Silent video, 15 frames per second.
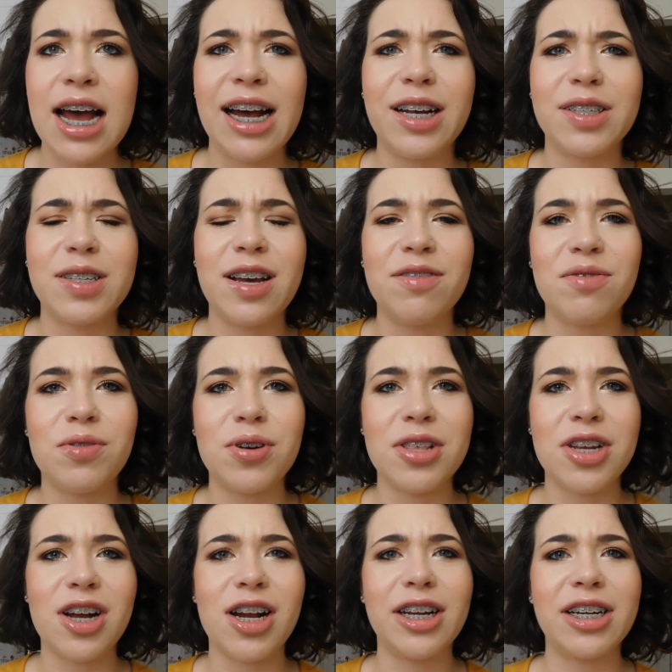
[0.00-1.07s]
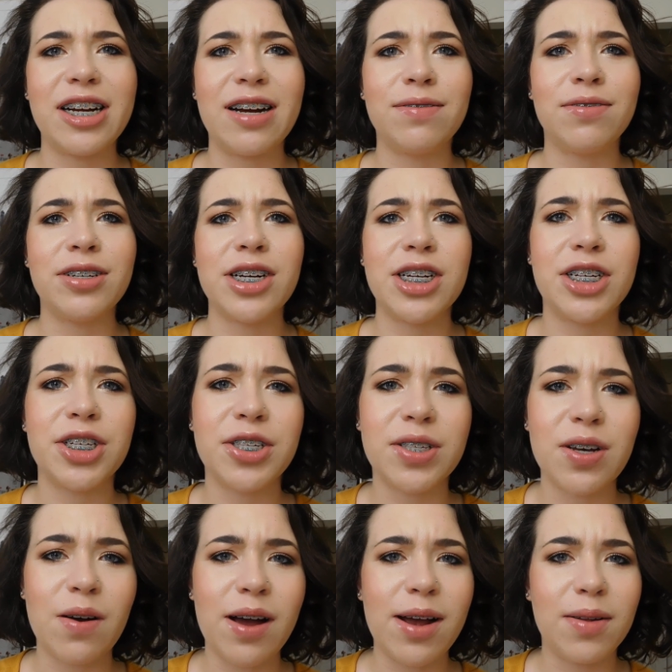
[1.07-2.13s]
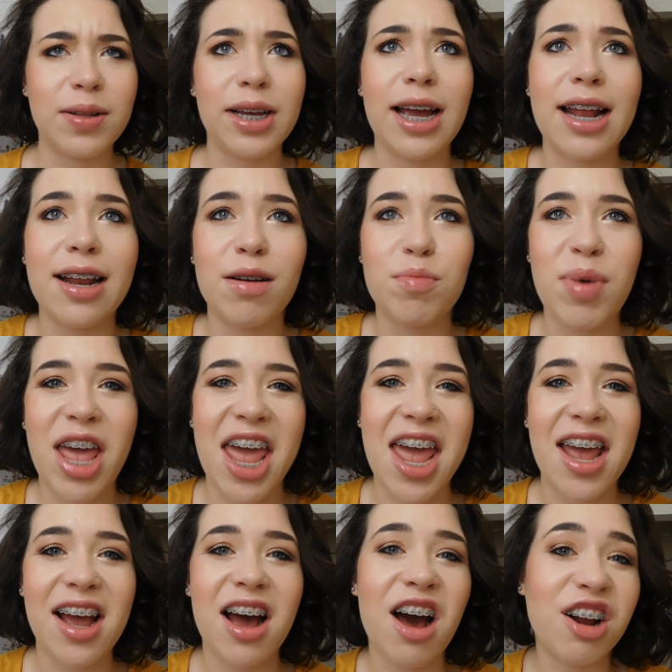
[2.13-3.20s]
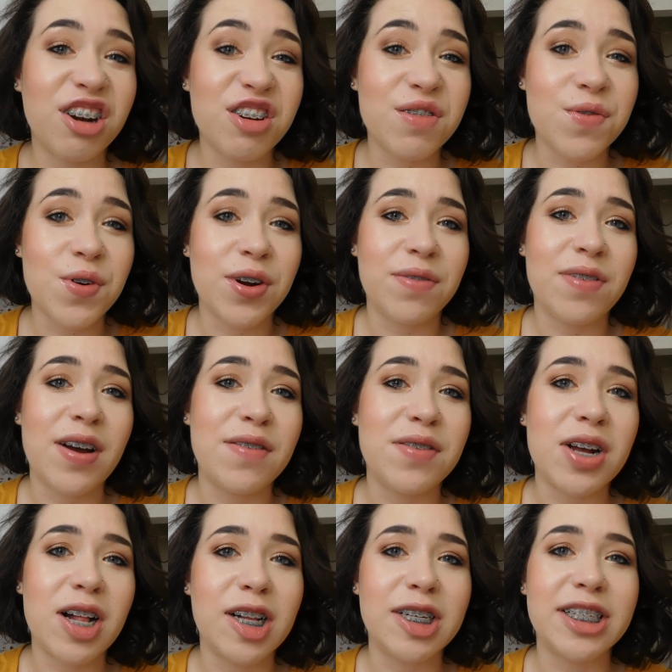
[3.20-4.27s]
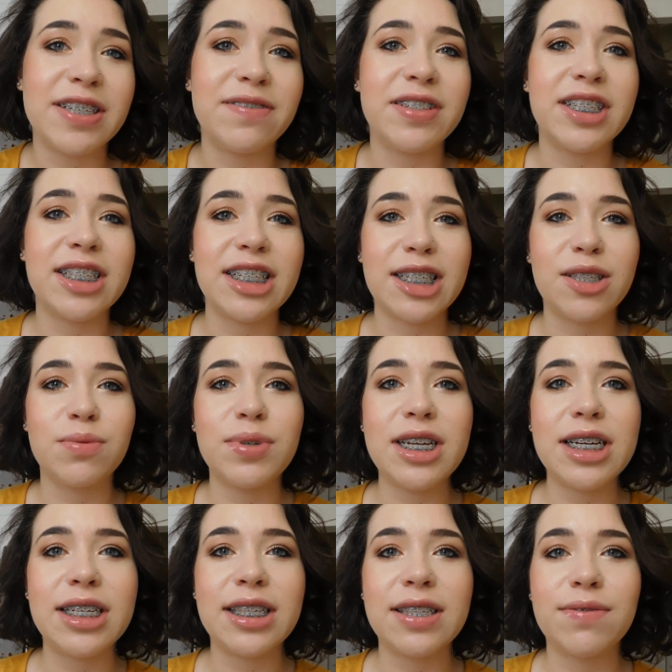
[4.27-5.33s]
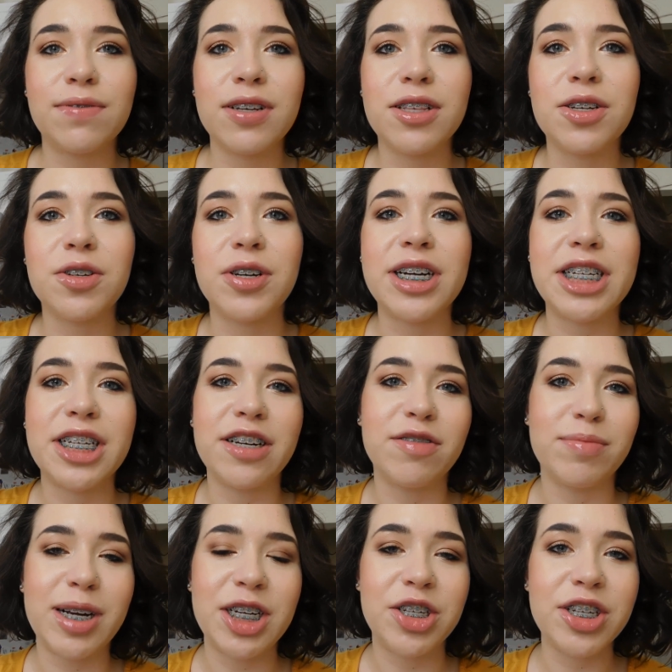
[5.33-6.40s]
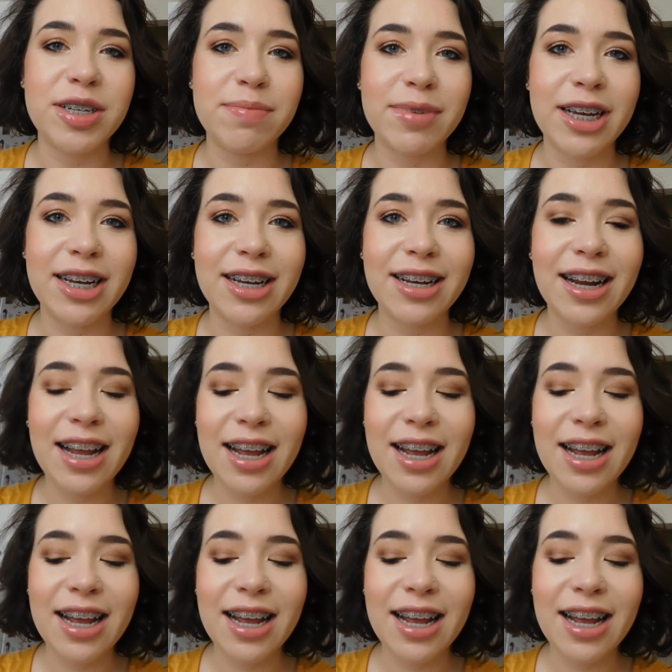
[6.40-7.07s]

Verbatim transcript: I also have orthodontic coverage, so I only end up paying one hundred forty-five dollars every six weeks for the duration of my treatment.